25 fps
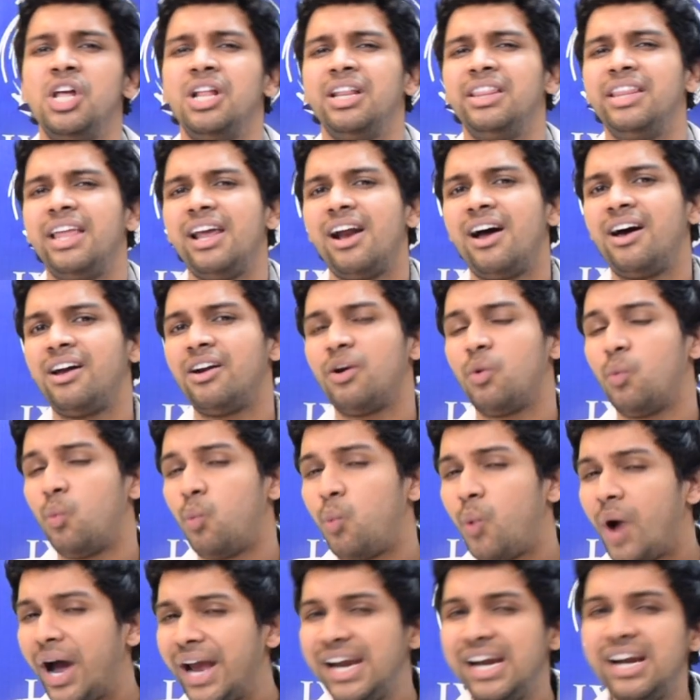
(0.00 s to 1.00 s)
There are a
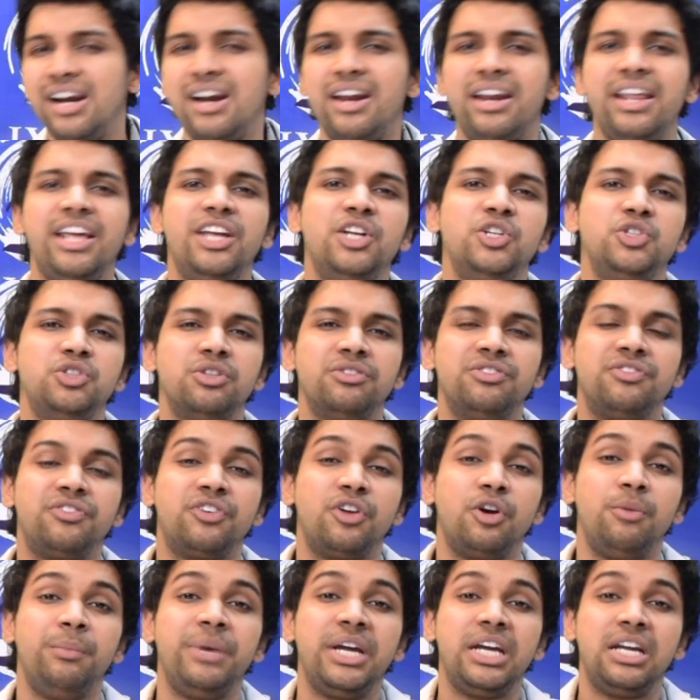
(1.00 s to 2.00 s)
wide range of
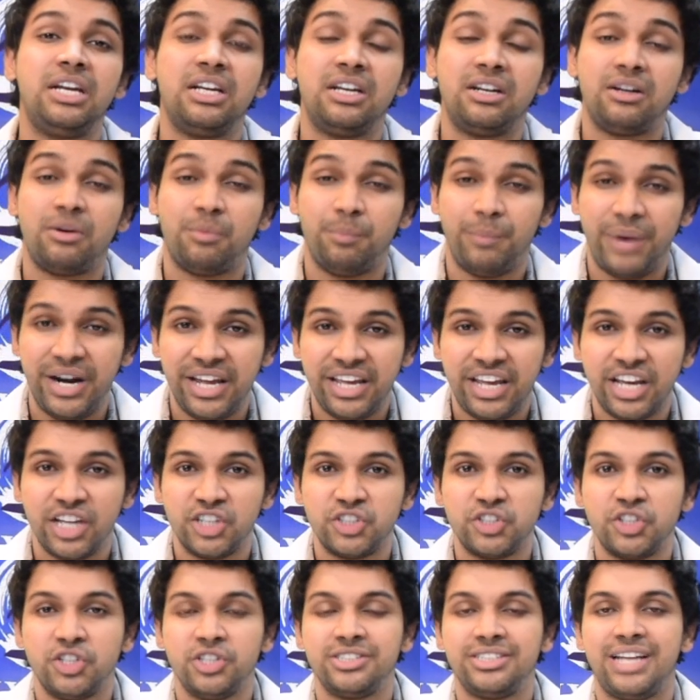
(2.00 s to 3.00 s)
Krumigna
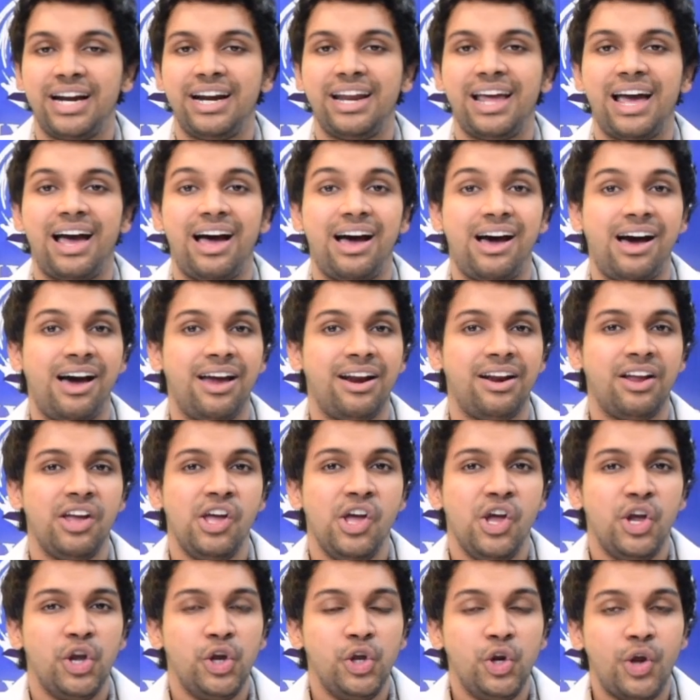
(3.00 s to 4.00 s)
medications that are,
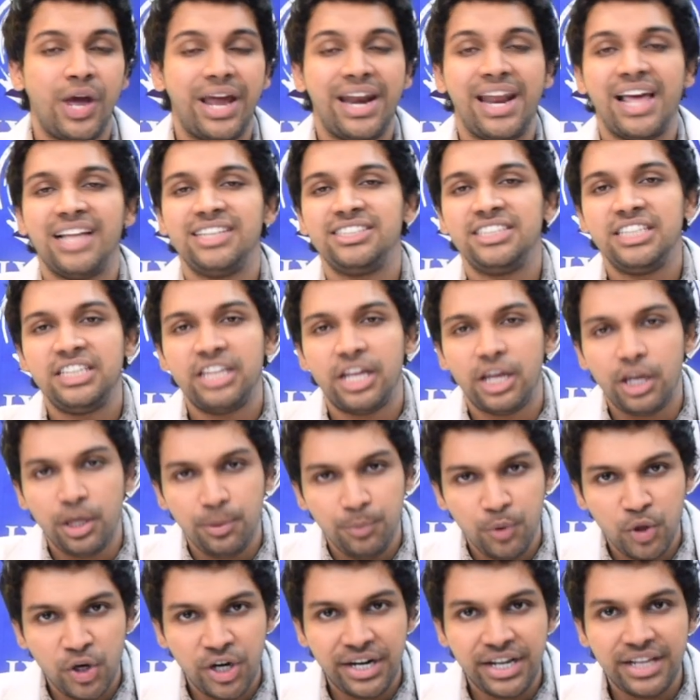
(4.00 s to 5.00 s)
you know, enhancing the
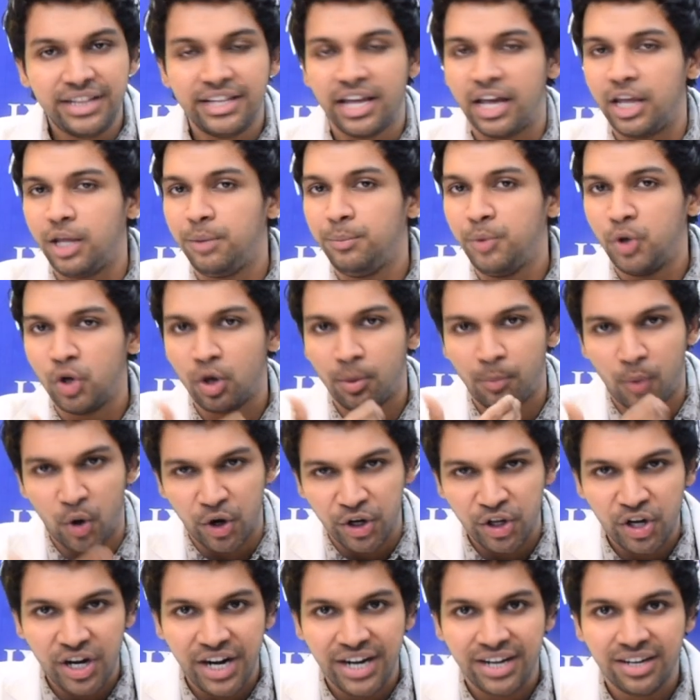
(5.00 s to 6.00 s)
immunity, they are
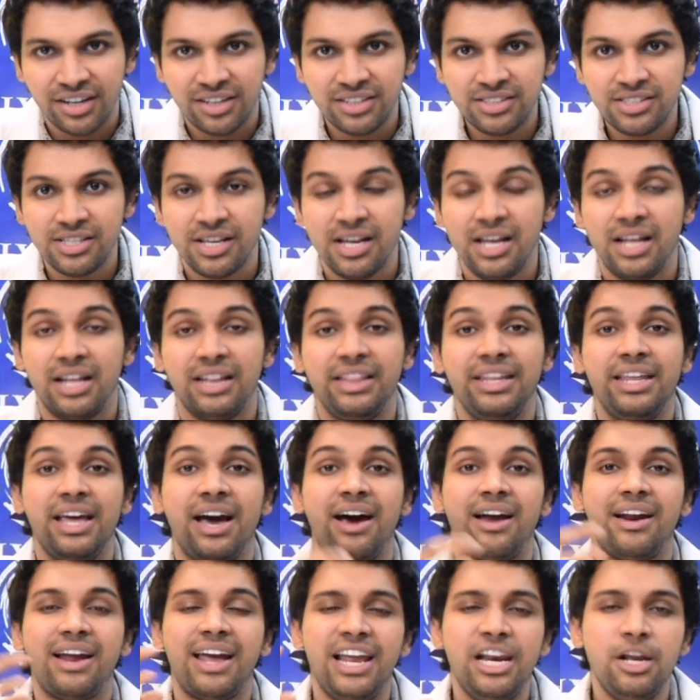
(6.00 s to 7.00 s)
immunomodulators, they
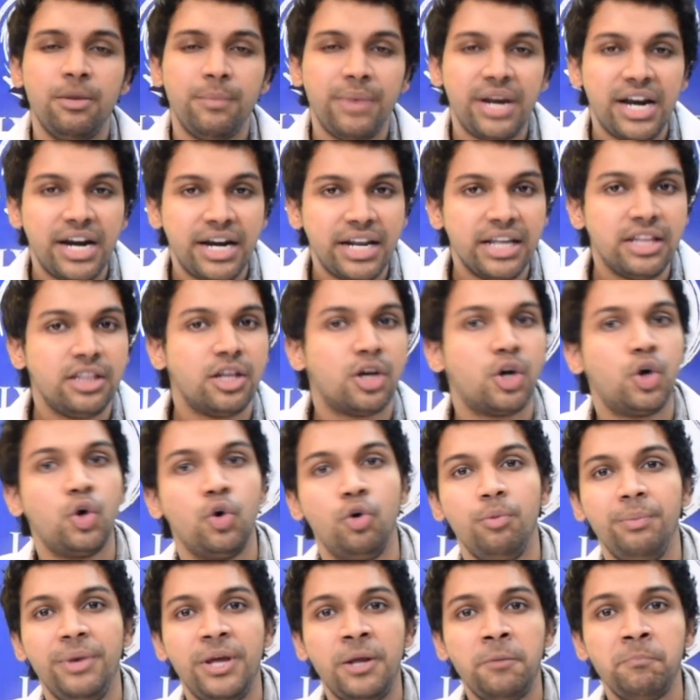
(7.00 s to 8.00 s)
are eliminating the
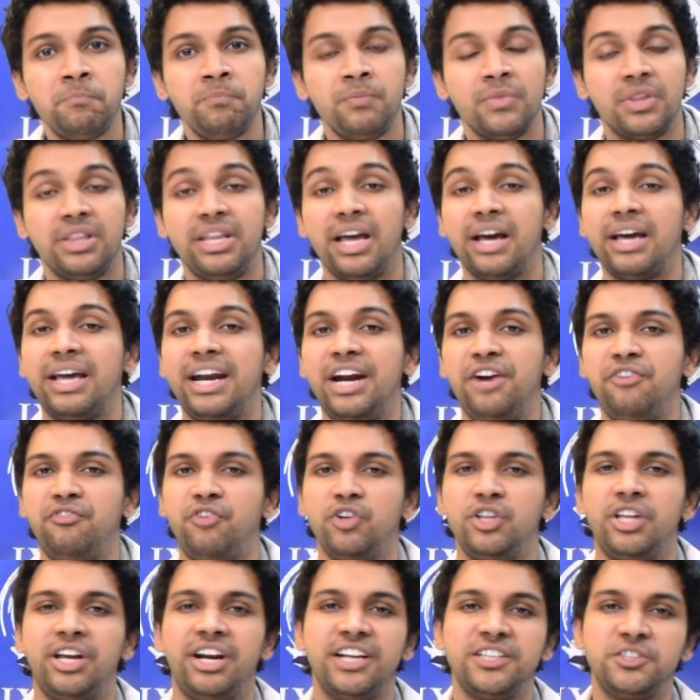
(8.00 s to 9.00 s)
Krumi, they are great for
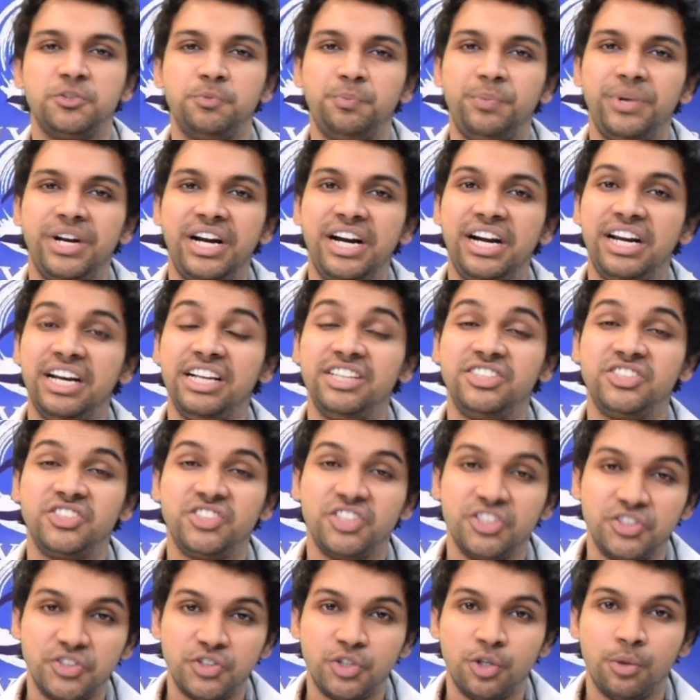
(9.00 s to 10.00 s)
the respiratory
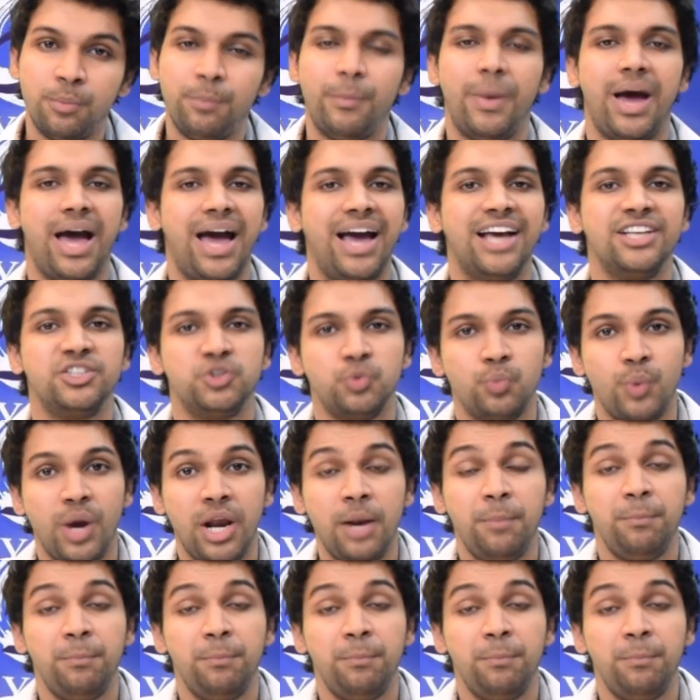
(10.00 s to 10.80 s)
system as well.